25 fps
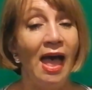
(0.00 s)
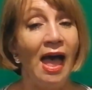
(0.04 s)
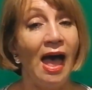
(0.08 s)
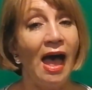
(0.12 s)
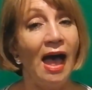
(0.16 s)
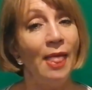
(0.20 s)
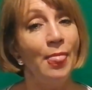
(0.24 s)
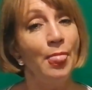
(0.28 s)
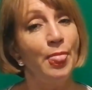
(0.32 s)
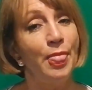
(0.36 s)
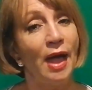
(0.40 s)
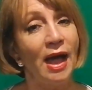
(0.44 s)

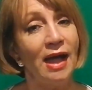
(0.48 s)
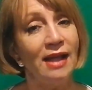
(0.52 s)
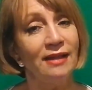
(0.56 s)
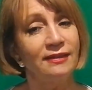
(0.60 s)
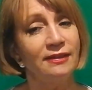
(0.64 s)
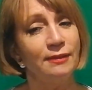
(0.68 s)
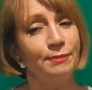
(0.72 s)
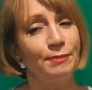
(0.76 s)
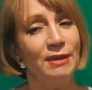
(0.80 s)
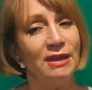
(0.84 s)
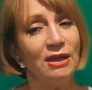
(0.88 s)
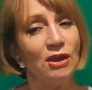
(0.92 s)
And
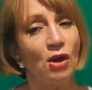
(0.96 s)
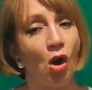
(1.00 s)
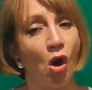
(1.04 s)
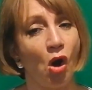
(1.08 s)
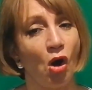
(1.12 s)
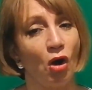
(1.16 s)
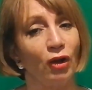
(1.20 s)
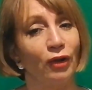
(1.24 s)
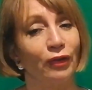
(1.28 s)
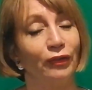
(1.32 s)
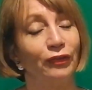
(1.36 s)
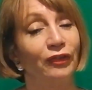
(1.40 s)
that's
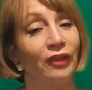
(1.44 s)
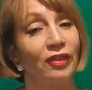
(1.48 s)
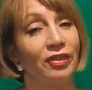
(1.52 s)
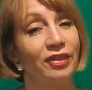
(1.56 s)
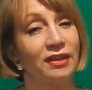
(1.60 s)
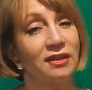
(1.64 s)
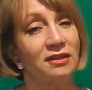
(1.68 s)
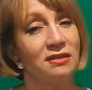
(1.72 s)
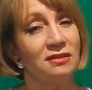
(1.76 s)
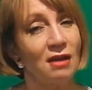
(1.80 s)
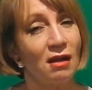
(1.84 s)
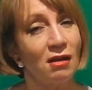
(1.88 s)
because
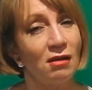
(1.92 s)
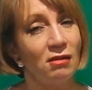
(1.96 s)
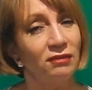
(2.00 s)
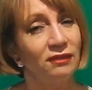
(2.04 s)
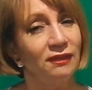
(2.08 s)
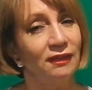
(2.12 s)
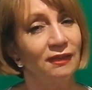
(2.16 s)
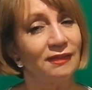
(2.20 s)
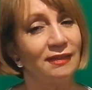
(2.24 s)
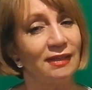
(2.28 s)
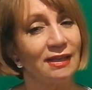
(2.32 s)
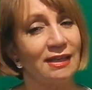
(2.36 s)
the
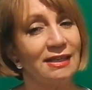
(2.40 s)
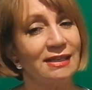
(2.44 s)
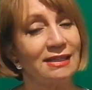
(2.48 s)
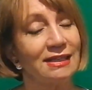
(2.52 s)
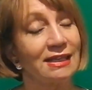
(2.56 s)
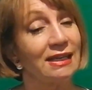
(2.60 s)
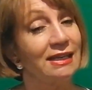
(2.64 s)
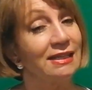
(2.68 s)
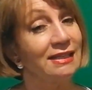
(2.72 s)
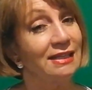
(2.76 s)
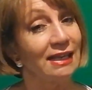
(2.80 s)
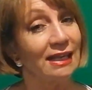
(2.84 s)

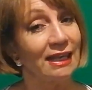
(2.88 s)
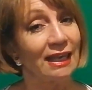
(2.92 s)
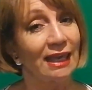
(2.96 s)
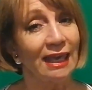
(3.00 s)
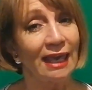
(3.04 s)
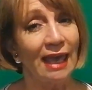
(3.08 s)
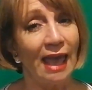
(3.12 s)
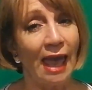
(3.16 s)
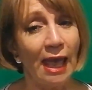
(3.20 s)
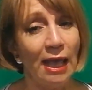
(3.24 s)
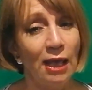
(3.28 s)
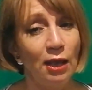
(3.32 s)
narcissist is
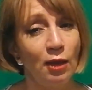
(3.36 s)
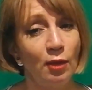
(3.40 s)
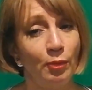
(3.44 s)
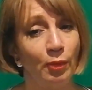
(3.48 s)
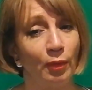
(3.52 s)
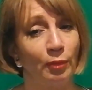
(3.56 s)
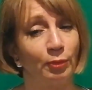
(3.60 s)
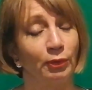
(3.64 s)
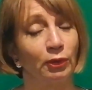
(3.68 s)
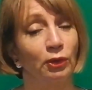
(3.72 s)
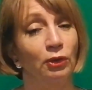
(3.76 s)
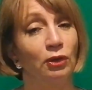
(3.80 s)

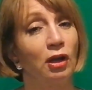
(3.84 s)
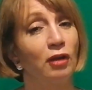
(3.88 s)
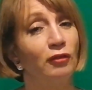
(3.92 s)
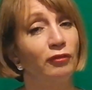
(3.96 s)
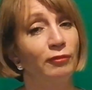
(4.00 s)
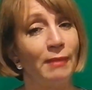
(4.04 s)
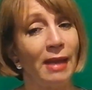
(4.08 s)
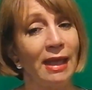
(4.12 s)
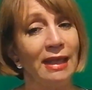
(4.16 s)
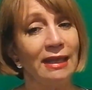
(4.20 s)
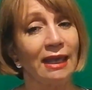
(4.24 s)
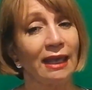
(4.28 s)
incapable
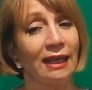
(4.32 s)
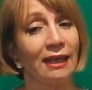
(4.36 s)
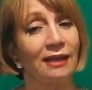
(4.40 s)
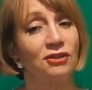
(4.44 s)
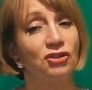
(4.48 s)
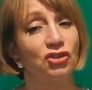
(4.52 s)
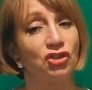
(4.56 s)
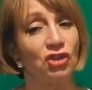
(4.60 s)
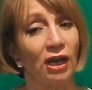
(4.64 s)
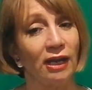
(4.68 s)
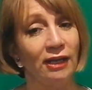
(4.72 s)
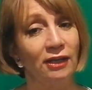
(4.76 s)
of making a
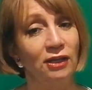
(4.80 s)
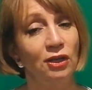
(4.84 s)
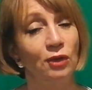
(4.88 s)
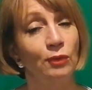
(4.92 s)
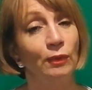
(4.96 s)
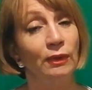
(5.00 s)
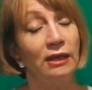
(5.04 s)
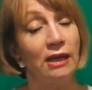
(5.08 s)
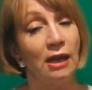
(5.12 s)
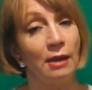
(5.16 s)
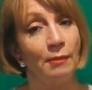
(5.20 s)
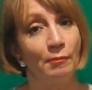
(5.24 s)

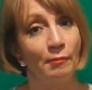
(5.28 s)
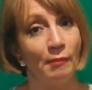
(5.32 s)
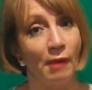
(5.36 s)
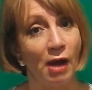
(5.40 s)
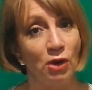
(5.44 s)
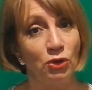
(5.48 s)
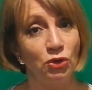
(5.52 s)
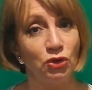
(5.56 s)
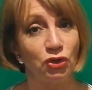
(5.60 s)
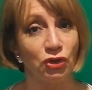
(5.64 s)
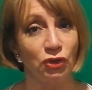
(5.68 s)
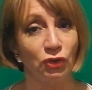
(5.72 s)
genuine
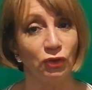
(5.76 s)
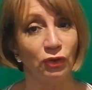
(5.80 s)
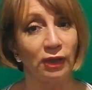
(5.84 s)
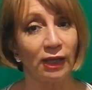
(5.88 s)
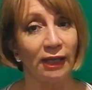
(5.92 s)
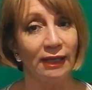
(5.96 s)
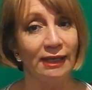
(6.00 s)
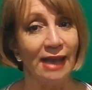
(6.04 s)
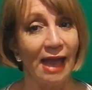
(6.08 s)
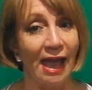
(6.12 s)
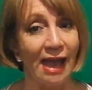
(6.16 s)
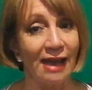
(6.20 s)
emotional
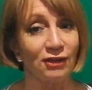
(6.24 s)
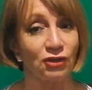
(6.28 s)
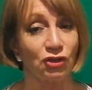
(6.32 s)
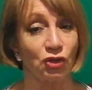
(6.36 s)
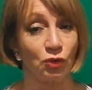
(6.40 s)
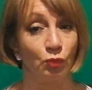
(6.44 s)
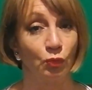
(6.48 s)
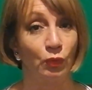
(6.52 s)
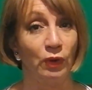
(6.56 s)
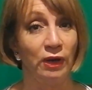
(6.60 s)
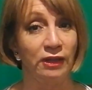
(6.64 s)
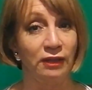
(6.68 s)

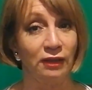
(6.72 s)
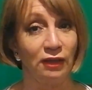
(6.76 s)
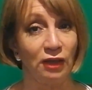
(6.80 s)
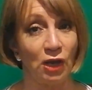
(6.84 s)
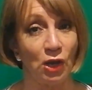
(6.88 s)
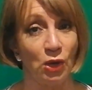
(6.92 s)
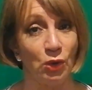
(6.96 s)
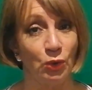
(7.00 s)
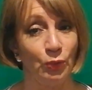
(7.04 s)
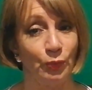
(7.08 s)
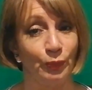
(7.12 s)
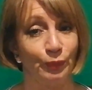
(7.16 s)
connection with
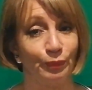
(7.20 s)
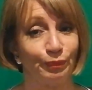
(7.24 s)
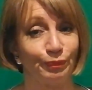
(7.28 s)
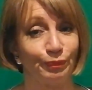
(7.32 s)
you.